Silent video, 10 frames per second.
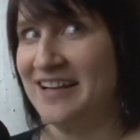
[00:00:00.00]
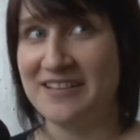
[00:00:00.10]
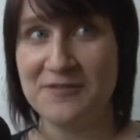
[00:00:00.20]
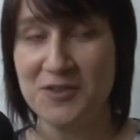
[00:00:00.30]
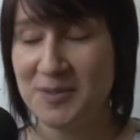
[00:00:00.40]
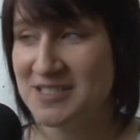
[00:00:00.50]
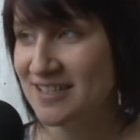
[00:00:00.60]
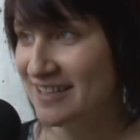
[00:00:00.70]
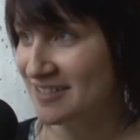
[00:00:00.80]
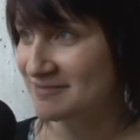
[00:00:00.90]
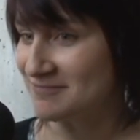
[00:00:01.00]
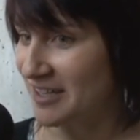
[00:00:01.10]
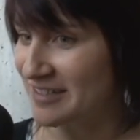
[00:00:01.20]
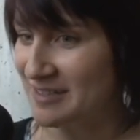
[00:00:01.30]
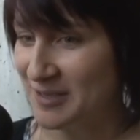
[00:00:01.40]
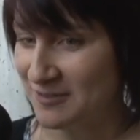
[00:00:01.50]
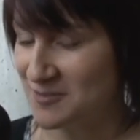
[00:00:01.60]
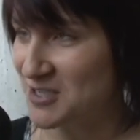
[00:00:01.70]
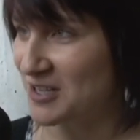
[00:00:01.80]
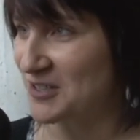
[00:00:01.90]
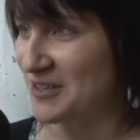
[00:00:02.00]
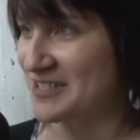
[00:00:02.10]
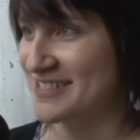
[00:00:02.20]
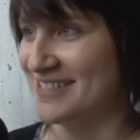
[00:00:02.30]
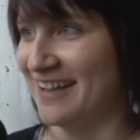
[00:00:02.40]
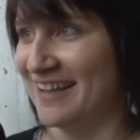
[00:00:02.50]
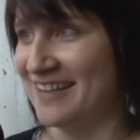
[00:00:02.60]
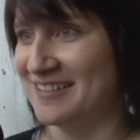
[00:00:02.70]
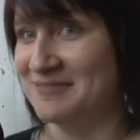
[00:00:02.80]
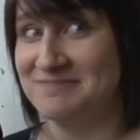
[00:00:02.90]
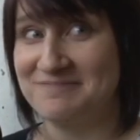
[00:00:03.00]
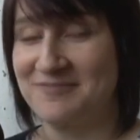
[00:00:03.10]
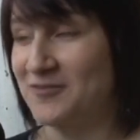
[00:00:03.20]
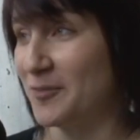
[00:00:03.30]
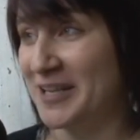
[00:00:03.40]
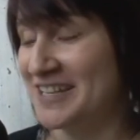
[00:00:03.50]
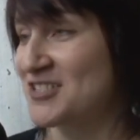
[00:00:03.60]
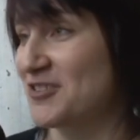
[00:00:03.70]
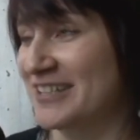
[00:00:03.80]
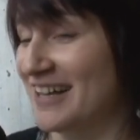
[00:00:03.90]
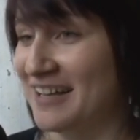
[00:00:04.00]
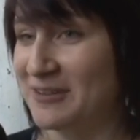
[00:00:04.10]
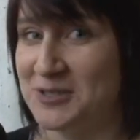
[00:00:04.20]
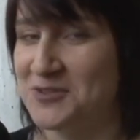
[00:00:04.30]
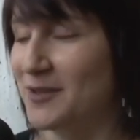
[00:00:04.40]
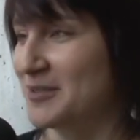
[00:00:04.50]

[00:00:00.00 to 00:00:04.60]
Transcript: And then a few months later, got an email from Dark Horse, and for my next trick, I wish for $1